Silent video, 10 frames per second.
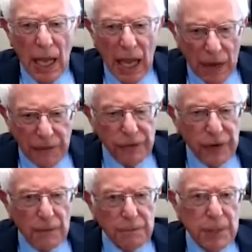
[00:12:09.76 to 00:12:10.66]
Half
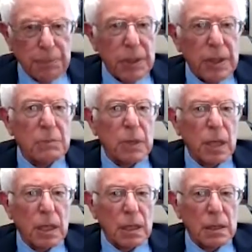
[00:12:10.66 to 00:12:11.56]
of our people in
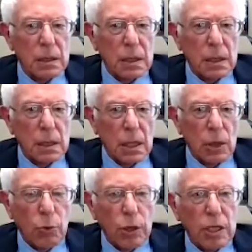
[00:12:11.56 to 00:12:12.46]
America
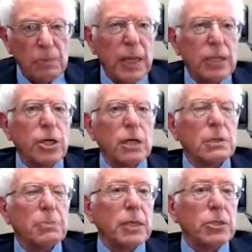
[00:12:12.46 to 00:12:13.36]
are working paycheck
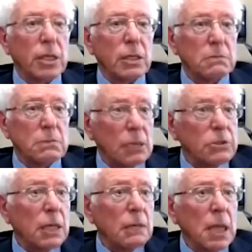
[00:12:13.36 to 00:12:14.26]
to paycheck. How's
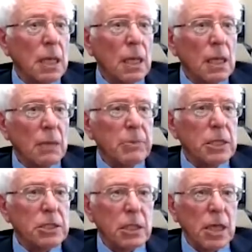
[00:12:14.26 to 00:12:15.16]
that? That
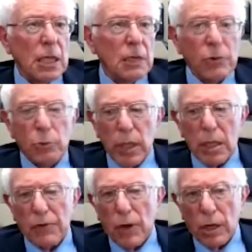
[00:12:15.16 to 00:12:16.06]
means at the end of a
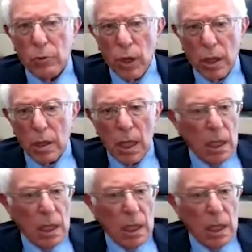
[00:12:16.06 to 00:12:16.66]
week of hard work,